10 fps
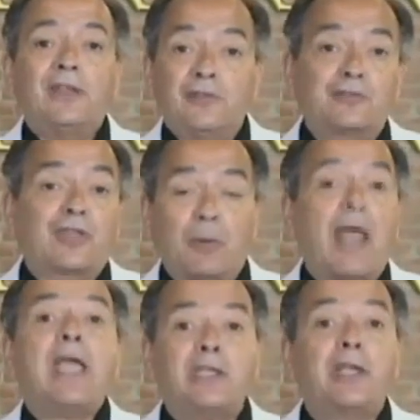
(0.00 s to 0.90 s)
And you say,
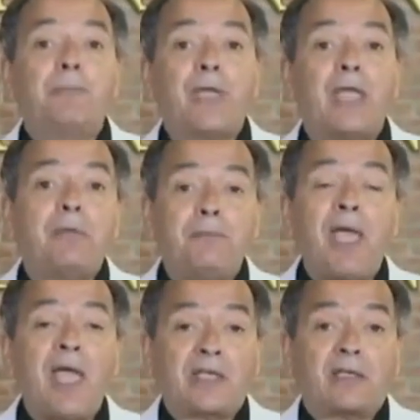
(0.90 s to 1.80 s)
but how are you going to pay me
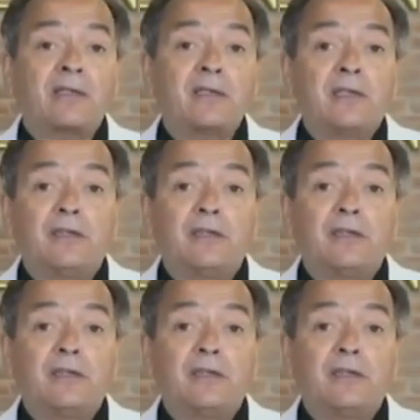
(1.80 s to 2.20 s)
back?